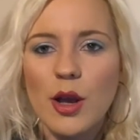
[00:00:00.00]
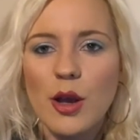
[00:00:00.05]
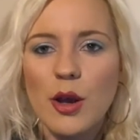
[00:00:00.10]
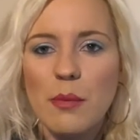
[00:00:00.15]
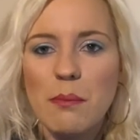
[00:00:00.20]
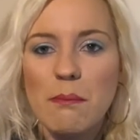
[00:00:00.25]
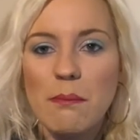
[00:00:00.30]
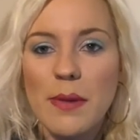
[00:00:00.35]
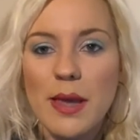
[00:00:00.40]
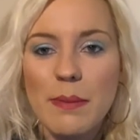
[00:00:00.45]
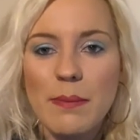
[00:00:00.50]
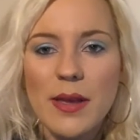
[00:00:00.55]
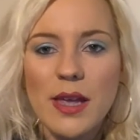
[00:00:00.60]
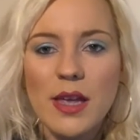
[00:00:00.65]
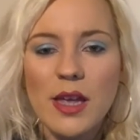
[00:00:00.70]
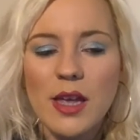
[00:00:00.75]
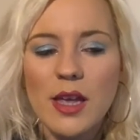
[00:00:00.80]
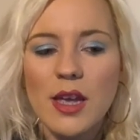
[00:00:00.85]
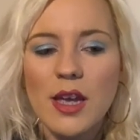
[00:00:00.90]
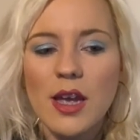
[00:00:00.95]

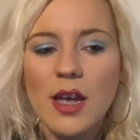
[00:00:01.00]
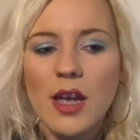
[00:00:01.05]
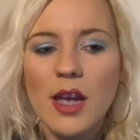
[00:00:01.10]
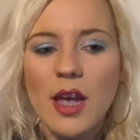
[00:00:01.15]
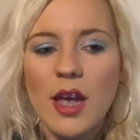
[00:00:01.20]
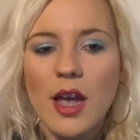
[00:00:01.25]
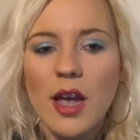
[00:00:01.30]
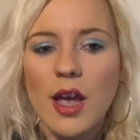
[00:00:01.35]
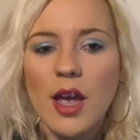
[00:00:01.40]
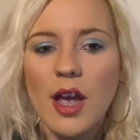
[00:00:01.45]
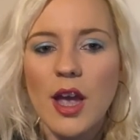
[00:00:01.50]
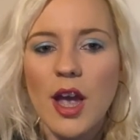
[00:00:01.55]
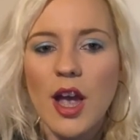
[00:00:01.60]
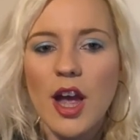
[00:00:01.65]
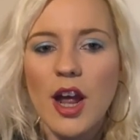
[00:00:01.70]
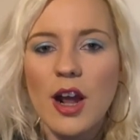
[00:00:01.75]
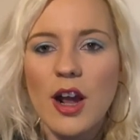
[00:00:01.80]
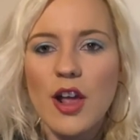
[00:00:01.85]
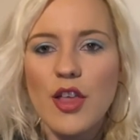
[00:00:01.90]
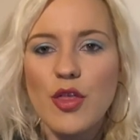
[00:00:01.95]
maybe
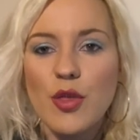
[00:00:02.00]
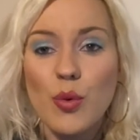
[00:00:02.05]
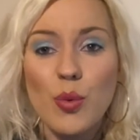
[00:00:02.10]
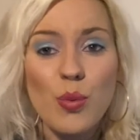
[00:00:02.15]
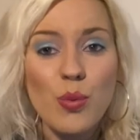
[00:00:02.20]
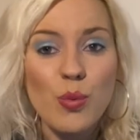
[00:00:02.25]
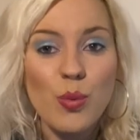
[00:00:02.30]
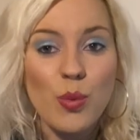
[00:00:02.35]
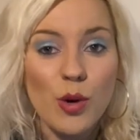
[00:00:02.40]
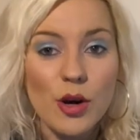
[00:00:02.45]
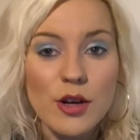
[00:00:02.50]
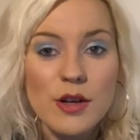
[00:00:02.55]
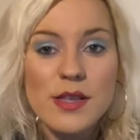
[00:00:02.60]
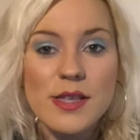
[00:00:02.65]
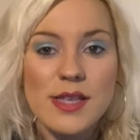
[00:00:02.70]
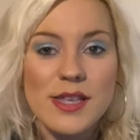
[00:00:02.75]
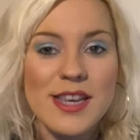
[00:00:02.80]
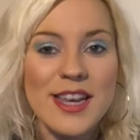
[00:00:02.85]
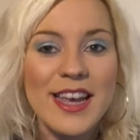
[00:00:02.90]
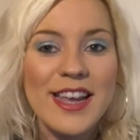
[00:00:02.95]
the
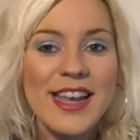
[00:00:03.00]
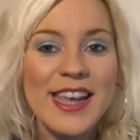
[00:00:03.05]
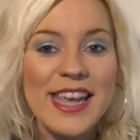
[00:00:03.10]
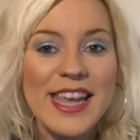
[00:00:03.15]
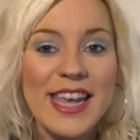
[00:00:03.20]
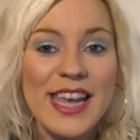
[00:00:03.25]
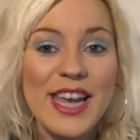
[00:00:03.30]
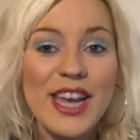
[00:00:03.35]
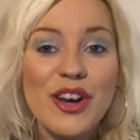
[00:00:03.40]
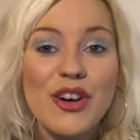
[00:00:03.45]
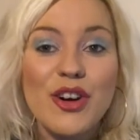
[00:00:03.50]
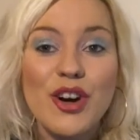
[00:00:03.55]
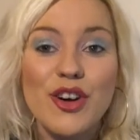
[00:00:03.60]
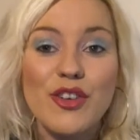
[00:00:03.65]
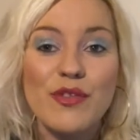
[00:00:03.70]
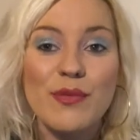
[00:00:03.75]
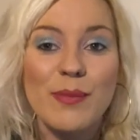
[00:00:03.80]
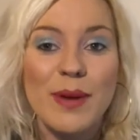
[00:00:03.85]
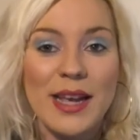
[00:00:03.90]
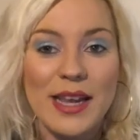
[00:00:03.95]
worst year
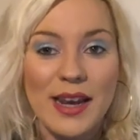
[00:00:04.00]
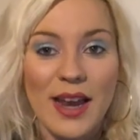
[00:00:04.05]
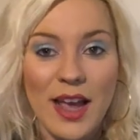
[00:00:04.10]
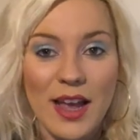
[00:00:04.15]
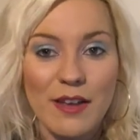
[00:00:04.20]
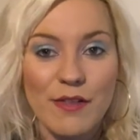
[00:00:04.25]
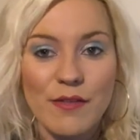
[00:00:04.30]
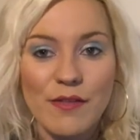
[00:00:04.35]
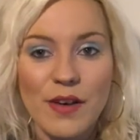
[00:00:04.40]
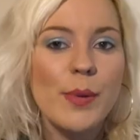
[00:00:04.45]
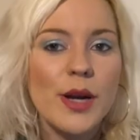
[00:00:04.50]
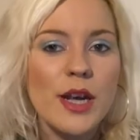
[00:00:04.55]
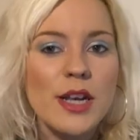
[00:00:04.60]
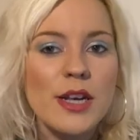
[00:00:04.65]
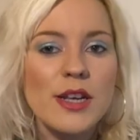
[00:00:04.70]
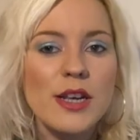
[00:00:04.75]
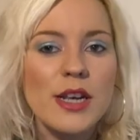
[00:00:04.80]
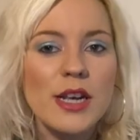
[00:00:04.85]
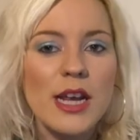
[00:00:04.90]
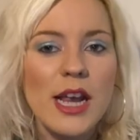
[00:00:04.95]
of my life, but
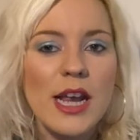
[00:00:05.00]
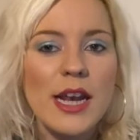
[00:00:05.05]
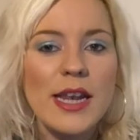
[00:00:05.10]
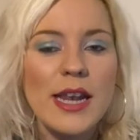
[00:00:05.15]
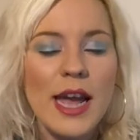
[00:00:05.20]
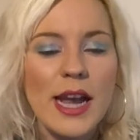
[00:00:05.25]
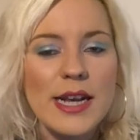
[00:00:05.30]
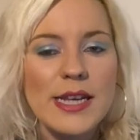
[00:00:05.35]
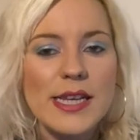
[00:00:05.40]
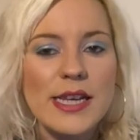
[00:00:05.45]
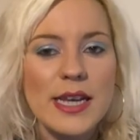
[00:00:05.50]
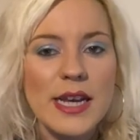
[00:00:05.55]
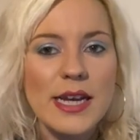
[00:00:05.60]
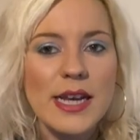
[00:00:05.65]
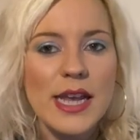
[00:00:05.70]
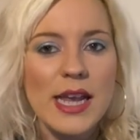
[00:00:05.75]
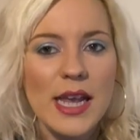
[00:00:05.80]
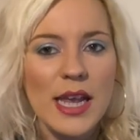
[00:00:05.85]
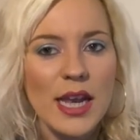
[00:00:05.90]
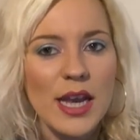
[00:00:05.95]

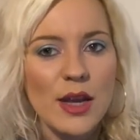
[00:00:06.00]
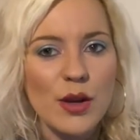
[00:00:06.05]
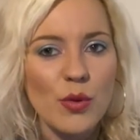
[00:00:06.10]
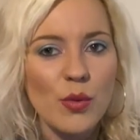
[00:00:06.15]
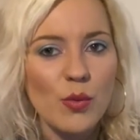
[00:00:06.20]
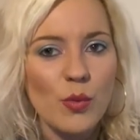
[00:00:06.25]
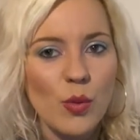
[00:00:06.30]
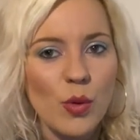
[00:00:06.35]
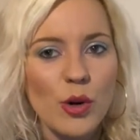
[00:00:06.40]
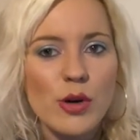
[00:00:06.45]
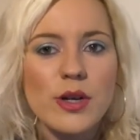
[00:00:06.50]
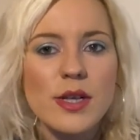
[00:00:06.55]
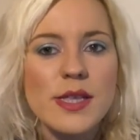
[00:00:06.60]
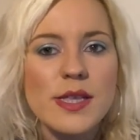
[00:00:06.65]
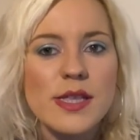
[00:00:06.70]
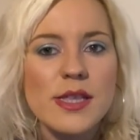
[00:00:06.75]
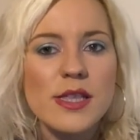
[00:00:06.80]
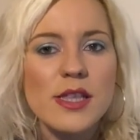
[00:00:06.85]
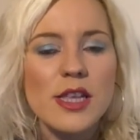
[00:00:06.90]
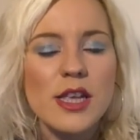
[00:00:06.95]
1998 was,
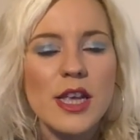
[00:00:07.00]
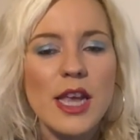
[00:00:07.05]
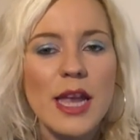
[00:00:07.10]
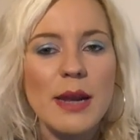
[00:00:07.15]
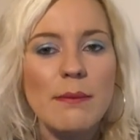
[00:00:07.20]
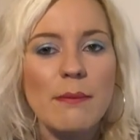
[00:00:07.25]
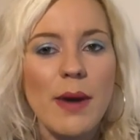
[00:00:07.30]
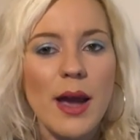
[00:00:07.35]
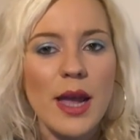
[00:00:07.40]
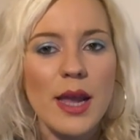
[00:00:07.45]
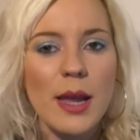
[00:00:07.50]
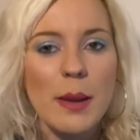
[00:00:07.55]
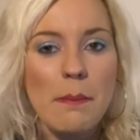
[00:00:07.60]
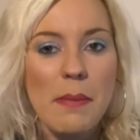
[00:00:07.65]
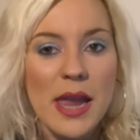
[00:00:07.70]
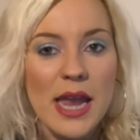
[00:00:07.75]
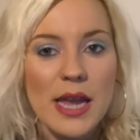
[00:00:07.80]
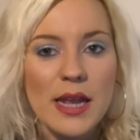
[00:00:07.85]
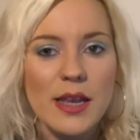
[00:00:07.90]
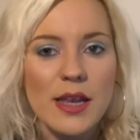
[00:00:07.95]
in my
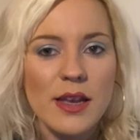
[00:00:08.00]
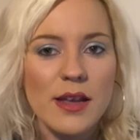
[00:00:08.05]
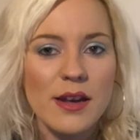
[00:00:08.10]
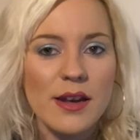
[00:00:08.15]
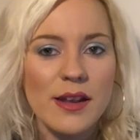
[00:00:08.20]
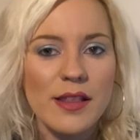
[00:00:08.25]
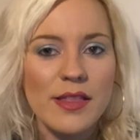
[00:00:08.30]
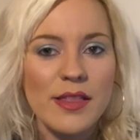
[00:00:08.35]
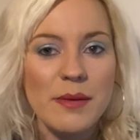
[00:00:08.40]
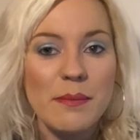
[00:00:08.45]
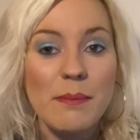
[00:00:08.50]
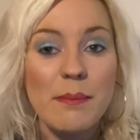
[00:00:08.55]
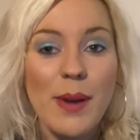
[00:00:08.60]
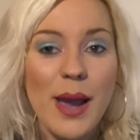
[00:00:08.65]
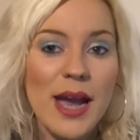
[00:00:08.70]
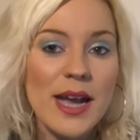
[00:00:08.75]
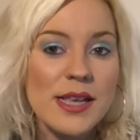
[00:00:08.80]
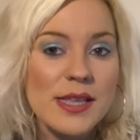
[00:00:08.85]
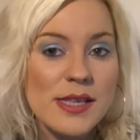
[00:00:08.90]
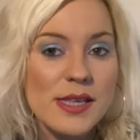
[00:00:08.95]
opinion, the
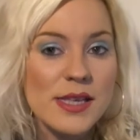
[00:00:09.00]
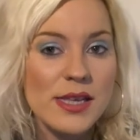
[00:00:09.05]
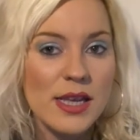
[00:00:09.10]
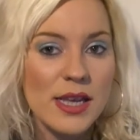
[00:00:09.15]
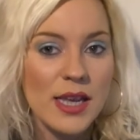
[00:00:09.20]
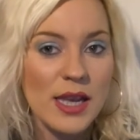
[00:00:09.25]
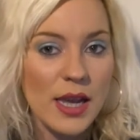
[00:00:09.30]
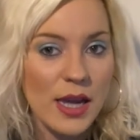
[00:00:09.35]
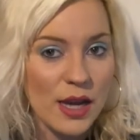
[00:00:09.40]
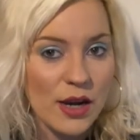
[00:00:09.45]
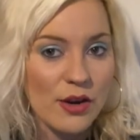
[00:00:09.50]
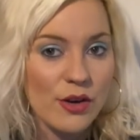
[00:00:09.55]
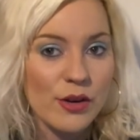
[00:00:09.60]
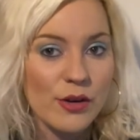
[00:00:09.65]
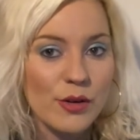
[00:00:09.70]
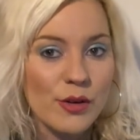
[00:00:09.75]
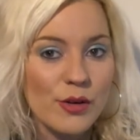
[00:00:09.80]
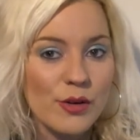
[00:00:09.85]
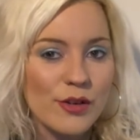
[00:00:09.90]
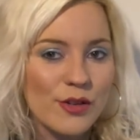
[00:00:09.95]
best
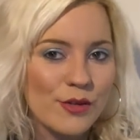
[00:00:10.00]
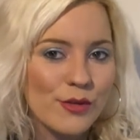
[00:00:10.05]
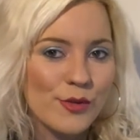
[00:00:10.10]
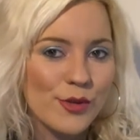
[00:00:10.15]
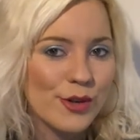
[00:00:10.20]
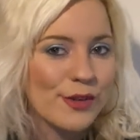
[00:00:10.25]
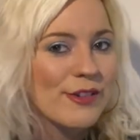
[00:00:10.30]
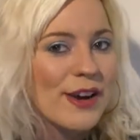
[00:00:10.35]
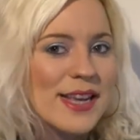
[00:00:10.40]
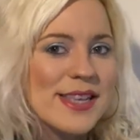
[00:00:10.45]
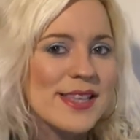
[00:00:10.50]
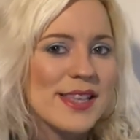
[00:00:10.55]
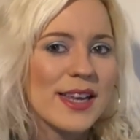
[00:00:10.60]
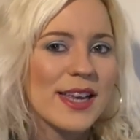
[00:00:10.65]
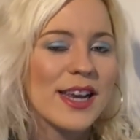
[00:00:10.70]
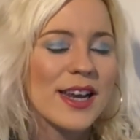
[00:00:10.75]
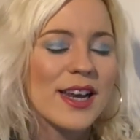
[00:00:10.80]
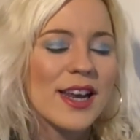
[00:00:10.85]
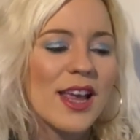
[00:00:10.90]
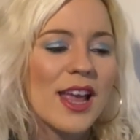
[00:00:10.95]
year for
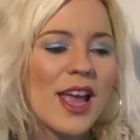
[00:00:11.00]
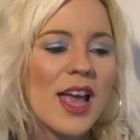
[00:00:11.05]
wrestling.